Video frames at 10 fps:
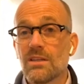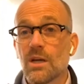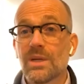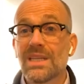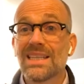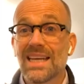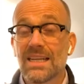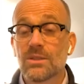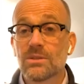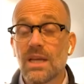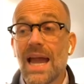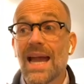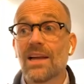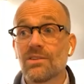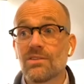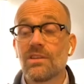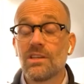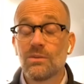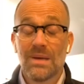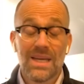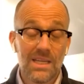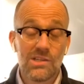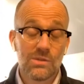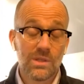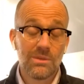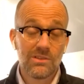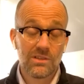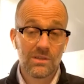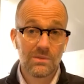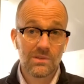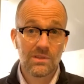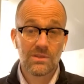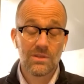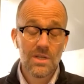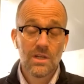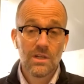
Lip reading: going down as these paid streaming services